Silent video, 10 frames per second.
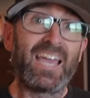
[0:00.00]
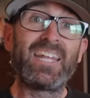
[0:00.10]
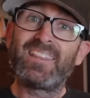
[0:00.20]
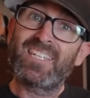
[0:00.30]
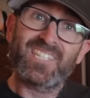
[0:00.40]
and
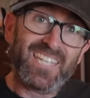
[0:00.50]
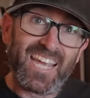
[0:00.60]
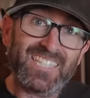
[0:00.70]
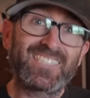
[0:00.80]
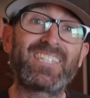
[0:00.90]
in this
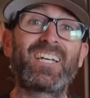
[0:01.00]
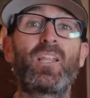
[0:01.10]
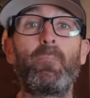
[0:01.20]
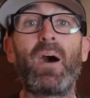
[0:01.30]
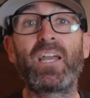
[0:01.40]
case, they tell
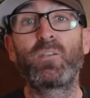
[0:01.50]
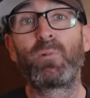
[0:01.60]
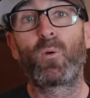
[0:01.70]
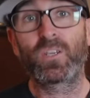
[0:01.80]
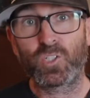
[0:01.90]
a
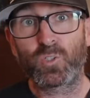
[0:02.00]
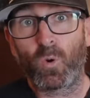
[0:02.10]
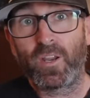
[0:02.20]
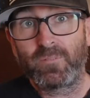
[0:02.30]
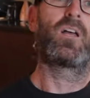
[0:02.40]
mind-blowing
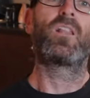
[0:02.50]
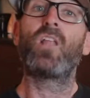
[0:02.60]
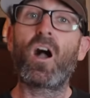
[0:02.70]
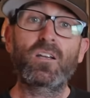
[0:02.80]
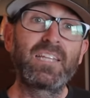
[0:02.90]
story.
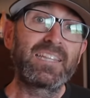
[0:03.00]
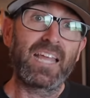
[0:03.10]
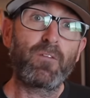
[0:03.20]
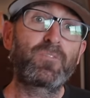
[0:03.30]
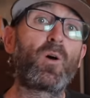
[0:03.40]
Lachlan
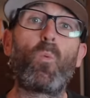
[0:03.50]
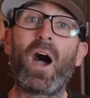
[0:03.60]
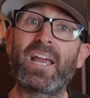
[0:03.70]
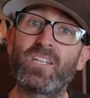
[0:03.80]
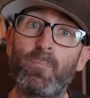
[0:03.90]
left the
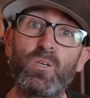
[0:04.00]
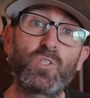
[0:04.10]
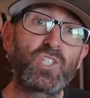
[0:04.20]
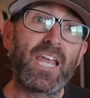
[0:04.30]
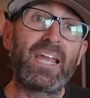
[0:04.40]

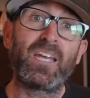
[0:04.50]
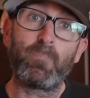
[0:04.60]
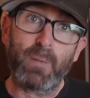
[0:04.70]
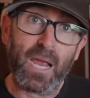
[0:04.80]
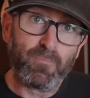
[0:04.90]
YWCA
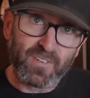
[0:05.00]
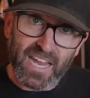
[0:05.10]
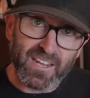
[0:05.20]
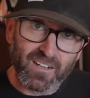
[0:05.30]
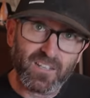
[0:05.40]
in Banff,
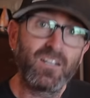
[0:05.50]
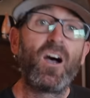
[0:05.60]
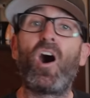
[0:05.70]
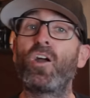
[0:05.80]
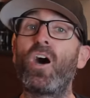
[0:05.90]
Canada
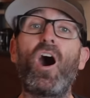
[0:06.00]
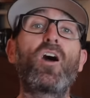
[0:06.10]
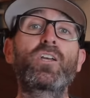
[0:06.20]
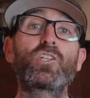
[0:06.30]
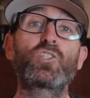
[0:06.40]
on
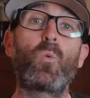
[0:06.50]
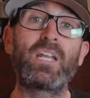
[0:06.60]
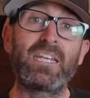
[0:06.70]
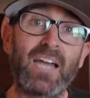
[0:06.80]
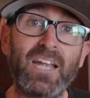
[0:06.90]
August
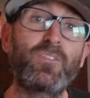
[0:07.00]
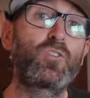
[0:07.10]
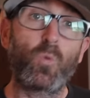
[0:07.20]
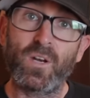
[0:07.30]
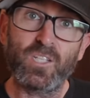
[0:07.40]
29th,
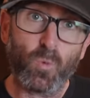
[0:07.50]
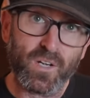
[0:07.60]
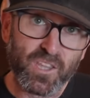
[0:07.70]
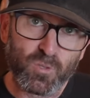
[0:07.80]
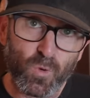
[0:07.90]

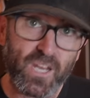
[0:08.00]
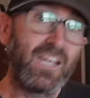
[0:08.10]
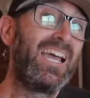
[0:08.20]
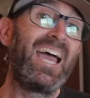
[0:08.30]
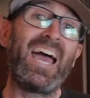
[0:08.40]

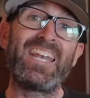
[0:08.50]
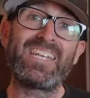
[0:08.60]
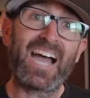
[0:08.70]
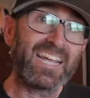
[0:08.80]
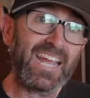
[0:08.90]
2023 at
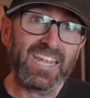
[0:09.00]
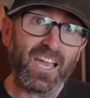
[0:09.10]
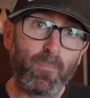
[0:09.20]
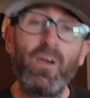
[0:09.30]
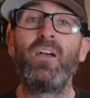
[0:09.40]
9
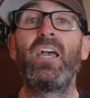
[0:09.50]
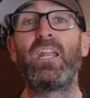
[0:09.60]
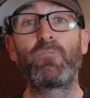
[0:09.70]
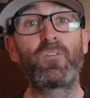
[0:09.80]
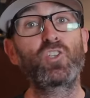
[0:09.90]
a.m.
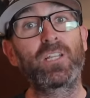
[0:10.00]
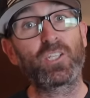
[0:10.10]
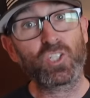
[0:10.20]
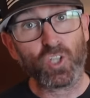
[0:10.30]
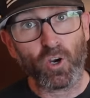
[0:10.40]
and officially
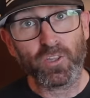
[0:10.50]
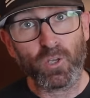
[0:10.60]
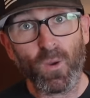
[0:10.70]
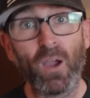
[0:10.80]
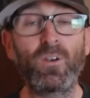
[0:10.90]
started
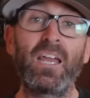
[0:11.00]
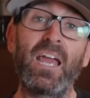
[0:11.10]
the route